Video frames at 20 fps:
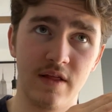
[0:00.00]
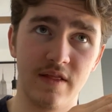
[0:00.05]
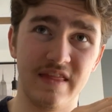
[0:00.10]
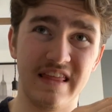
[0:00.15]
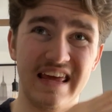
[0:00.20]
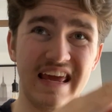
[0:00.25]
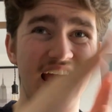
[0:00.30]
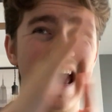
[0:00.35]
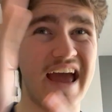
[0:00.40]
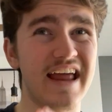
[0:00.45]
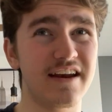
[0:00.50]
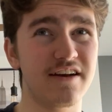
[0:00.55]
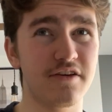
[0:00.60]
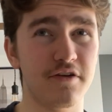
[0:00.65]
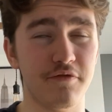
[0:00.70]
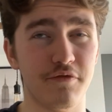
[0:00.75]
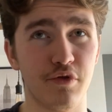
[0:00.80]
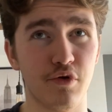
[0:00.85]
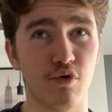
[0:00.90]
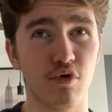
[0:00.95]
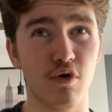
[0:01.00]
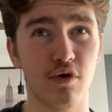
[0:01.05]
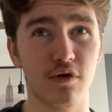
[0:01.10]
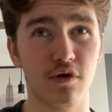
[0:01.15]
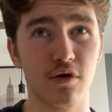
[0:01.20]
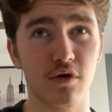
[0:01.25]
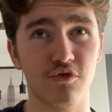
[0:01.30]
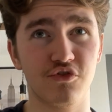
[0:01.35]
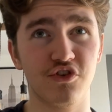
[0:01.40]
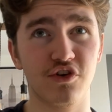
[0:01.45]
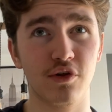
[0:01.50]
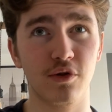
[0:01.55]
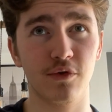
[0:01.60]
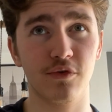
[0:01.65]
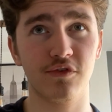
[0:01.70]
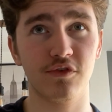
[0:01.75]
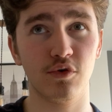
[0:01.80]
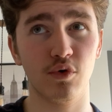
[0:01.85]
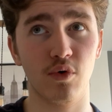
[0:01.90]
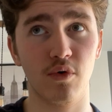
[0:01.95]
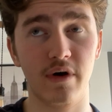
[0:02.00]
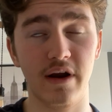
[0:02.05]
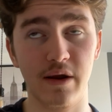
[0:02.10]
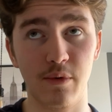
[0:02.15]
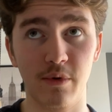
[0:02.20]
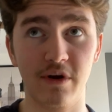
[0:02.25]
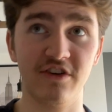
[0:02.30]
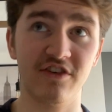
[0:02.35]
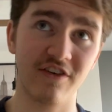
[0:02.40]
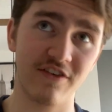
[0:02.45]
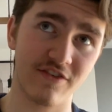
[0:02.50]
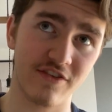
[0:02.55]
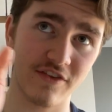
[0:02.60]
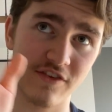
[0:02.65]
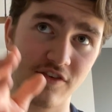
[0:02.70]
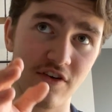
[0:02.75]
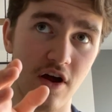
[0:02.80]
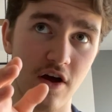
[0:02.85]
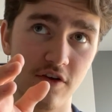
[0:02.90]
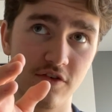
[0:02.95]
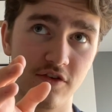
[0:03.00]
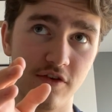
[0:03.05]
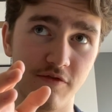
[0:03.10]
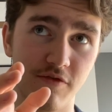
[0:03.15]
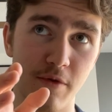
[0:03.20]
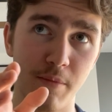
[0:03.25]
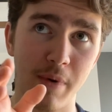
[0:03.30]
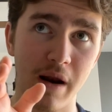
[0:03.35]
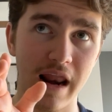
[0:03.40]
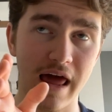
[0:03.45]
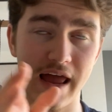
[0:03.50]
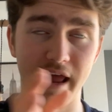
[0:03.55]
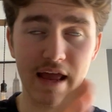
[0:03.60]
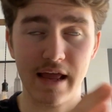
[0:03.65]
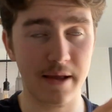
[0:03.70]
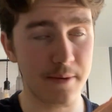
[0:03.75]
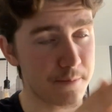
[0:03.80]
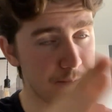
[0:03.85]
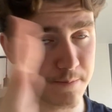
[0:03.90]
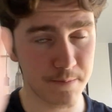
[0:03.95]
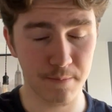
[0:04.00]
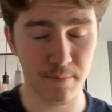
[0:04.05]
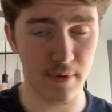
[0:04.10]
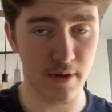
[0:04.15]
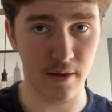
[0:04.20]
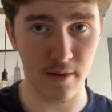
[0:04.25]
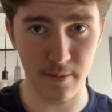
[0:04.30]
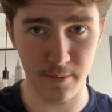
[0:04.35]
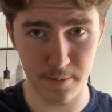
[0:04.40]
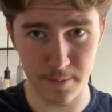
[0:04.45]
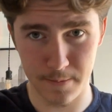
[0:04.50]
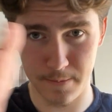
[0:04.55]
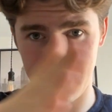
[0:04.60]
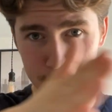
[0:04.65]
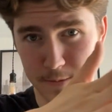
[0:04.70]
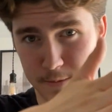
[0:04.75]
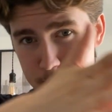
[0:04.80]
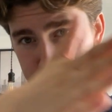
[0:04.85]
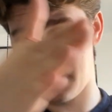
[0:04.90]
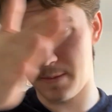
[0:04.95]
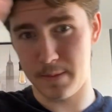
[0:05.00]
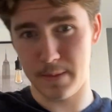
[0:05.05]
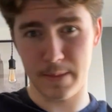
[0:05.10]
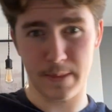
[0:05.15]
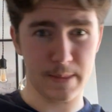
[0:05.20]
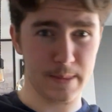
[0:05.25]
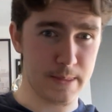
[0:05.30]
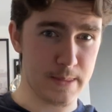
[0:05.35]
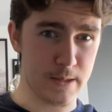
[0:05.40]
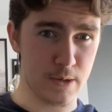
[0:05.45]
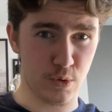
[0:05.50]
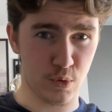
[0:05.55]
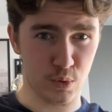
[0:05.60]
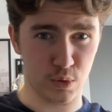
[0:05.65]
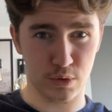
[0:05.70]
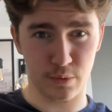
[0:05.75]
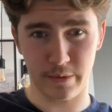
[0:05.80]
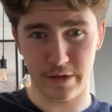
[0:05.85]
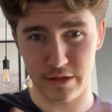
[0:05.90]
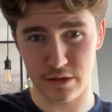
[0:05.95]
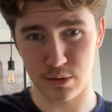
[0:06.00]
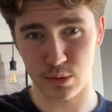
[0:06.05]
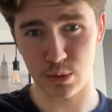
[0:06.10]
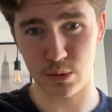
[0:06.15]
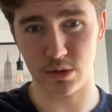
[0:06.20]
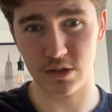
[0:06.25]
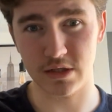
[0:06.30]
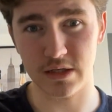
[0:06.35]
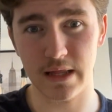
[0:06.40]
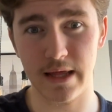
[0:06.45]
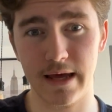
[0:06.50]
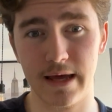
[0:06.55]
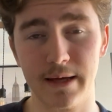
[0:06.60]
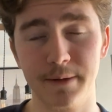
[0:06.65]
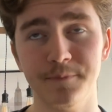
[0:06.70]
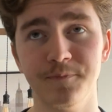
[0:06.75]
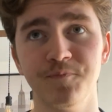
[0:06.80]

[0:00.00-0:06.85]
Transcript: the end of the chronological story, which is the start of the play, but all the way through to there.